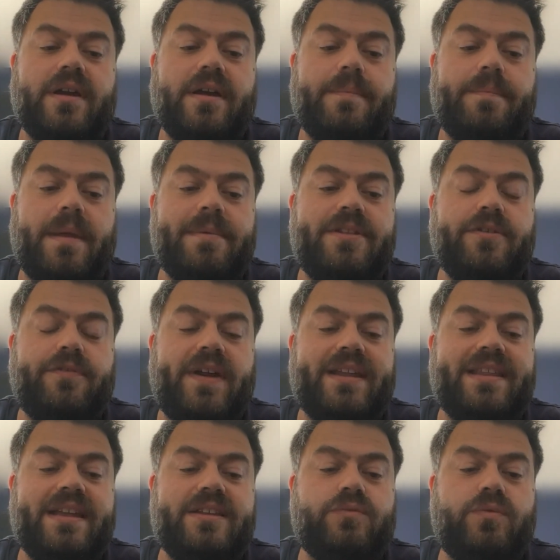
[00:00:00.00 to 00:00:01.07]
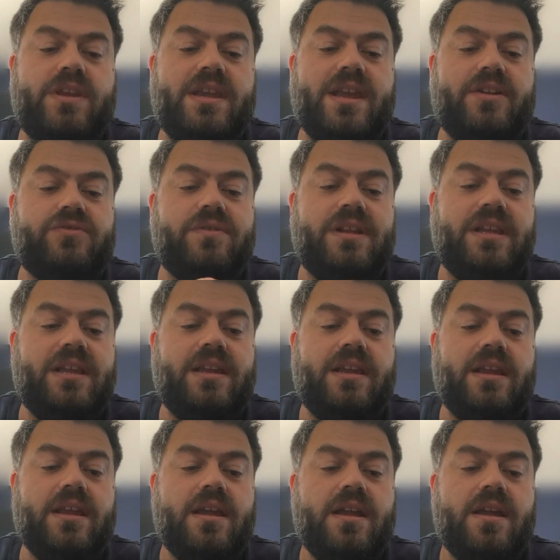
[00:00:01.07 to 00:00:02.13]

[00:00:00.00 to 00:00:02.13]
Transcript: I mean, the fact that we actually